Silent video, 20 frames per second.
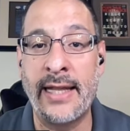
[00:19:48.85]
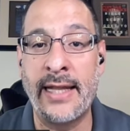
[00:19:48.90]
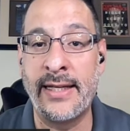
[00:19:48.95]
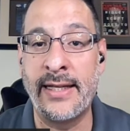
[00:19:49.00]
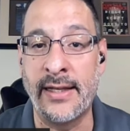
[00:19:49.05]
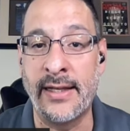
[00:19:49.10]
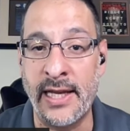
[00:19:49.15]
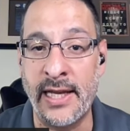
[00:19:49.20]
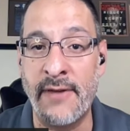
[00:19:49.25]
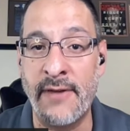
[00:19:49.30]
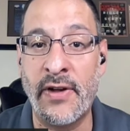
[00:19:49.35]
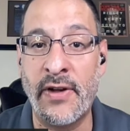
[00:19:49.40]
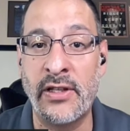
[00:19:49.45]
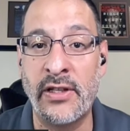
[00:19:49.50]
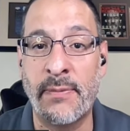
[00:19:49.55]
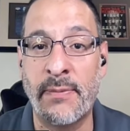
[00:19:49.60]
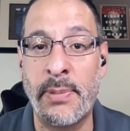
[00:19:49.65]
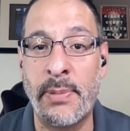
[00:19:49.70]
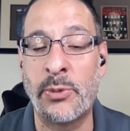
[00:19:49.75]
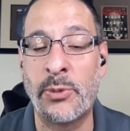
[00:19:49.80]
I think the
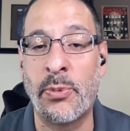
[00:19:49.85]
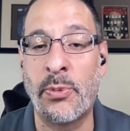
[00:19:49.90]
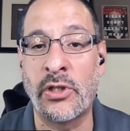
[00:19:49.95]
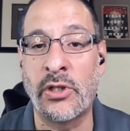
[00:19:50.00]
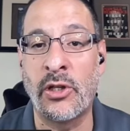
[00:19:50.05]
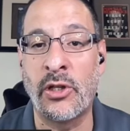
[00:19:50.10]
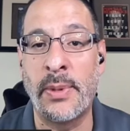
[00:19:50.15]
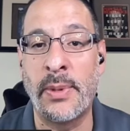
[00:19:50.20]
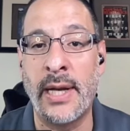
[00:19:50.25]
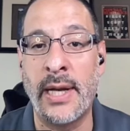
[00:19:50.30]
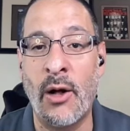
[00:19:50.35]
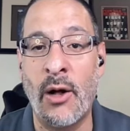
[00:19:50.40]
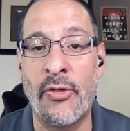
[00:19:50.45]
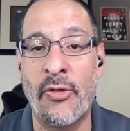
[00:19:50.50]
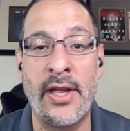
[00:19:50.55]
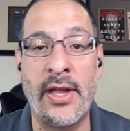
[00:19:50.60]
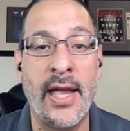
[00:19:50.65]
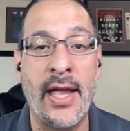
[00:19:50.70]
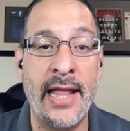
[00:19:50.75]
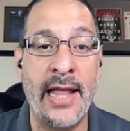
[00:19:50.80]
defense of Pittsburgh is a little bit
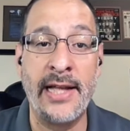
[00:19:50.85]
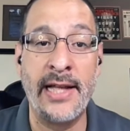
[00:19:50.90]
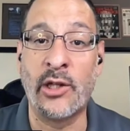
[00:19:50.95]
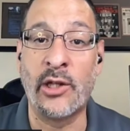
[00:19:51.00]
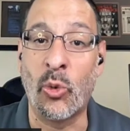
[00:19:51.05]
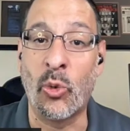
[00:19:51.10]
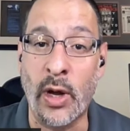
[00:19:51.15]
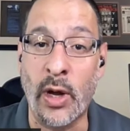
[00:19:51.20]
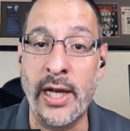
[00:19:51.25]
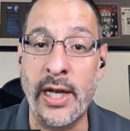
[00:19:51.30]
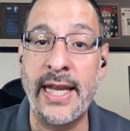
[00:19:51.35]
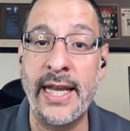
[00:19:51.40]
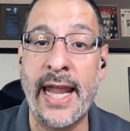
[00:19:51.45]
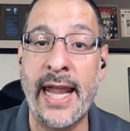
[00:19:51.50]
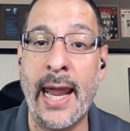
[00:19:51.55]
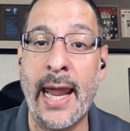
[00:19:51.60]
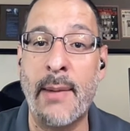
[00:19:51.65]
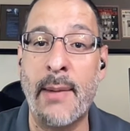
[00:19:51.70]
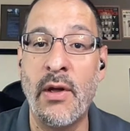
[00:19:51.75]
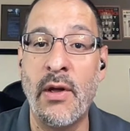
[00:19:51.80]
healthy. I think the
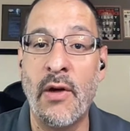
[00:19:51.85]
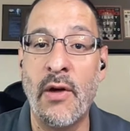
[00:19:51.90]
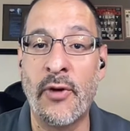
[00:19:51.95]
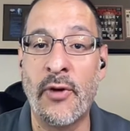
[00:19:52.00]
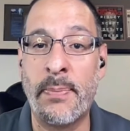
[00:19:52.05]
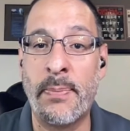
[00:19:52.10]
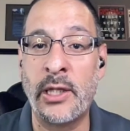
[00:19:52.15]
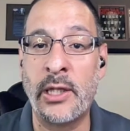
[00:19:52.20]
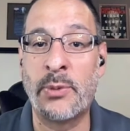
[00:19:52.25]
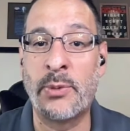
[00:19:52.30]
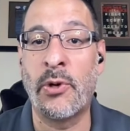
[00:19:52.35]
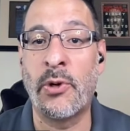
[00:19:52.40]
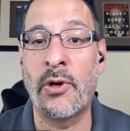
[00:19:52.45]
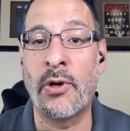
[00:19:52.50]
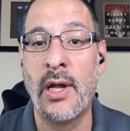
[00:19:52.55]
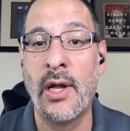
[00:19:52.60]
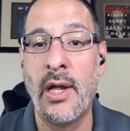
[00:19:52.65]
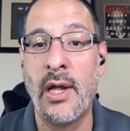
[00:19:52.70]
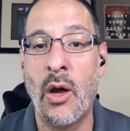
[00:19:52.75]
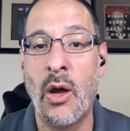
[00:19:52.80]
running game for
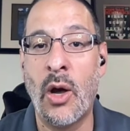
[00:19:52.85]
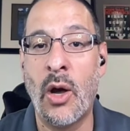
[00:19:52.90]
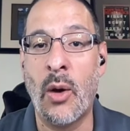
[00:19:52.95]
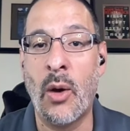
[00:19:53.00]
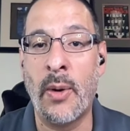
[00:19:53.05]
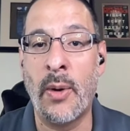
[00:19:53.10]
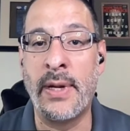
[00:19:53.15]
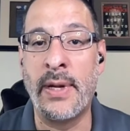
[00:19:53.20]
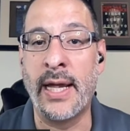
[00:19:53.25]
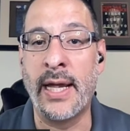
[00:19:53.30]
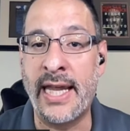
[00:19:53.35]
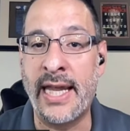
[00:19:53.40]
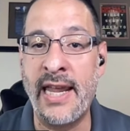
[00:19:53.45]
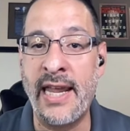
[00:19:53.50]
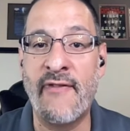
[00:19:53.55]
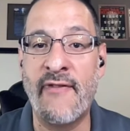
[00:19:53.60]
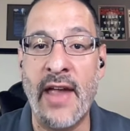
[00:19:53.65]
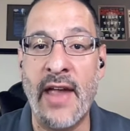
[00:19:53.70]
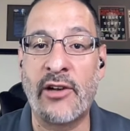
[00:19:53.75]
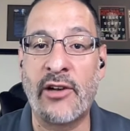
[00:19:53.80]
Pittsburgh will be a
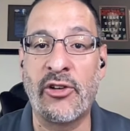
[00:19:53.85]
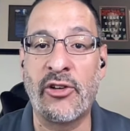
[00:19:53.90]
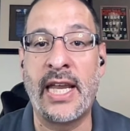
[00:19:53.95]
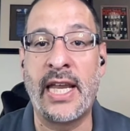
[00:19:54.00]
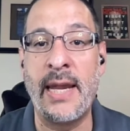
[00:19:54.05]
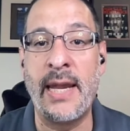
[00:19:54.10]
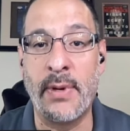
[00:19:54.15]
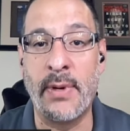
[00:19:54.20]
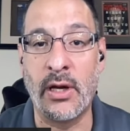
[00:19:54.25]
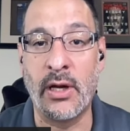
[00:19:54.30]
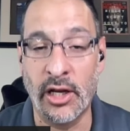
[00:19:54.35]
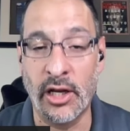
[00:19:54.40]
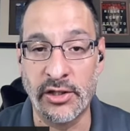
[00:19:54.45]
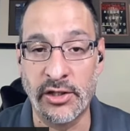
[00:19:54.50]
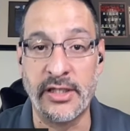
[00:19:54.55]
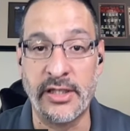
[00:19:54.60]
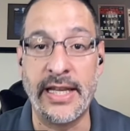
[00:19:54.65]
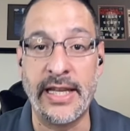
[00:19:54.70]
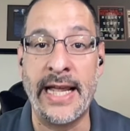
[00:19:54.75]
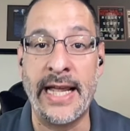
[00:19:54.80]
key factor to keeping
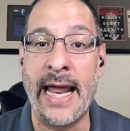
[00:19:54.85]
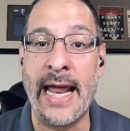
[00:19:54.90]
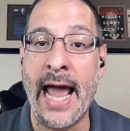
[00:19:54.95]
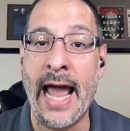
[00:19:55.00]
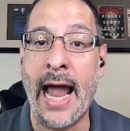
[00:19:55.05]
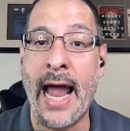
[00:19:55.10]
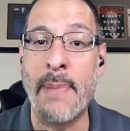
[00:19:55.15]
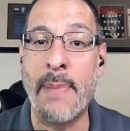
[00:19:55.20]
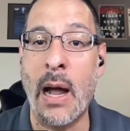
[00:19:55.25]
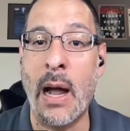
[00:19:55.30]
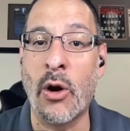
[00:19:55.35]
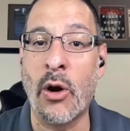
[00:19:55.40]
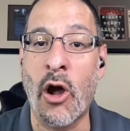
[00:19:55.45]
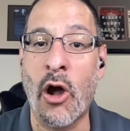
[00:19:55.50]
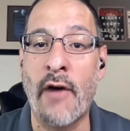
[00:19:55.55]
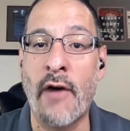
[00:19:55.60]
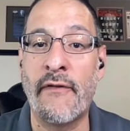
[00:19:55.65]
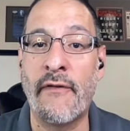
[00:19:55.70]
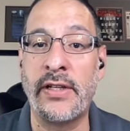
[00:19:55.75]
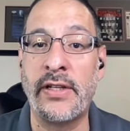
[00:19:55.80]
Cousins and that
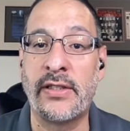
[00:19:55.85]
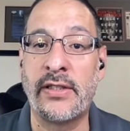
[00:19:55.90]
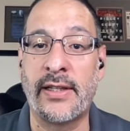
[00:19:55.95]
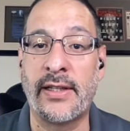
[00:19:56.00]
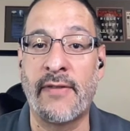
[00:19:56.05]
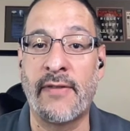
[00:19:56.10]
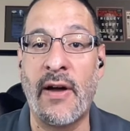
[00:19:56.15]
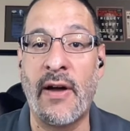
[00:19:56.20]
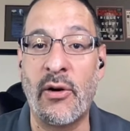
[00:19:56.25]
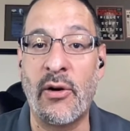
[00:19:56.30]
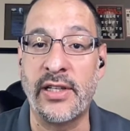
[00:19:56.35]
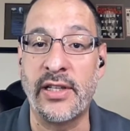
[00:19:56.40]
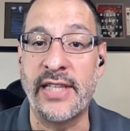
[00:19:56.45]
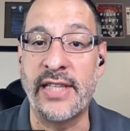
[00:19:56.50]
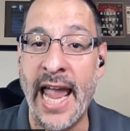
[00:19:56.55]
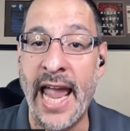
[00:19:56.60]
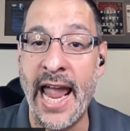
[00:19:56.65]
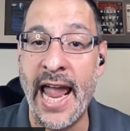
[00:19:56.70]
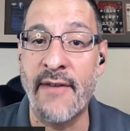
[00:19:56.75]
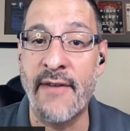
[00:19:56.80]
high-power offense that the
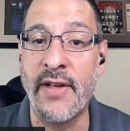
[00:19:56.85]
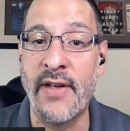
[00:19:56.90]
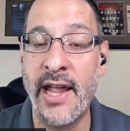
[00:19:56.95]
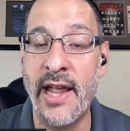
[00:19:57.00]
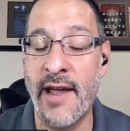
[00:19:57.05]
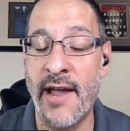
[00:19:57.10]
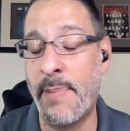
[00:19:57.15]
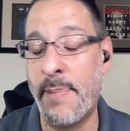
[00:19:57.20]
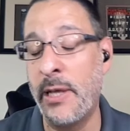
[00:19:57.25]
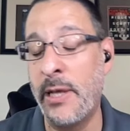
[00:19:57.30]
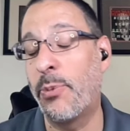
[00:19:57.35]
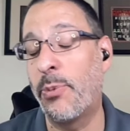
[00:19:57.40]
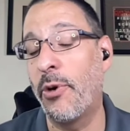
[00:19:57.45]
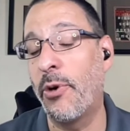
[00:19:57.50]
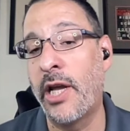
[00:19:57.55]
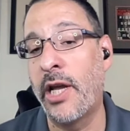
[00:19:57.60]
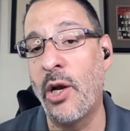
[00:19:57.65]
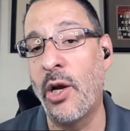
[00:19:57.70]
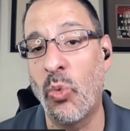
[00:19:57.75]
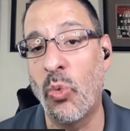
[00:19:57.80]
Falcons have. If
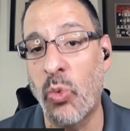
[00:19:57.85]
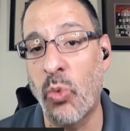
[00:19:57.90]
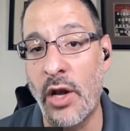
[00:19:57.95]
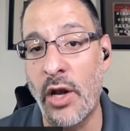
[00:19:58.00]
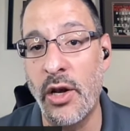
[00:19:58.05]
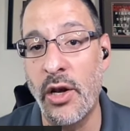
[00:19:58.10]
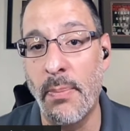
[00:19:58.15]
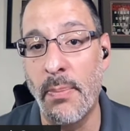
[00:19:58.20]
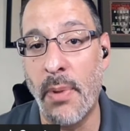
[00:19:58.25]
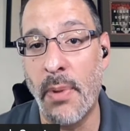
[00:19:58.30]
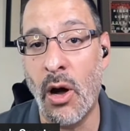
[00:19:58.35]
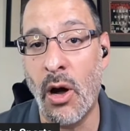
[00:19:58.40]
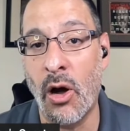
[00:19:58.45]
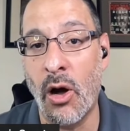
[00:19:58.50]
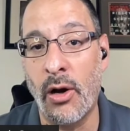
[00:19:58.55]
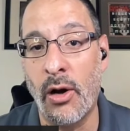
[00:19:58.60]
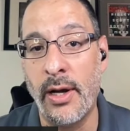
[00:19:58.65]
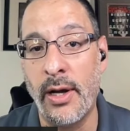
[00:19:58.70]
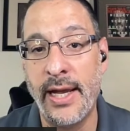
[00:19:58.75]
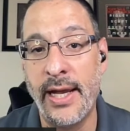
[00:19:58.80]
Pittsburgh can run the
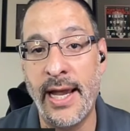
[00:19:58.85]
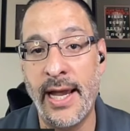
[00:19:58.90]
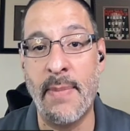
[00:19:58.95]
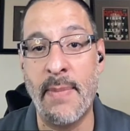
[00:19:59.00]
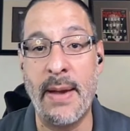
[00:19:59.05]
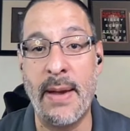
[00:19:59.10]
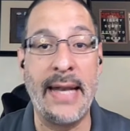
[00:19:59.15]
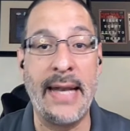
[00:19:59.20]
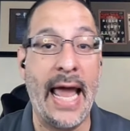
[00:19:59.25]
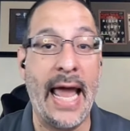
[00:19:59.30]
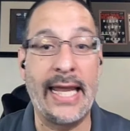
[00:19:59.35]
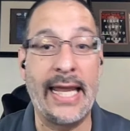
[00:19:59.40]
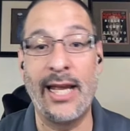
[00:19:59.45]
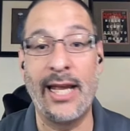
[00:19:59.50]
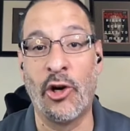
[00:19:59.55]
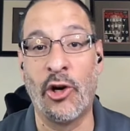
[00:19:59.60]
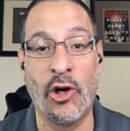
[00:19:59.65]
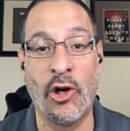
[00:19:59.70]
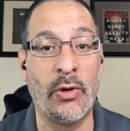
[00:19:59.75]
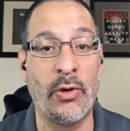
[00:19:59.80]
ball and maybe
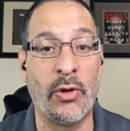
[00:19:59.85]
not get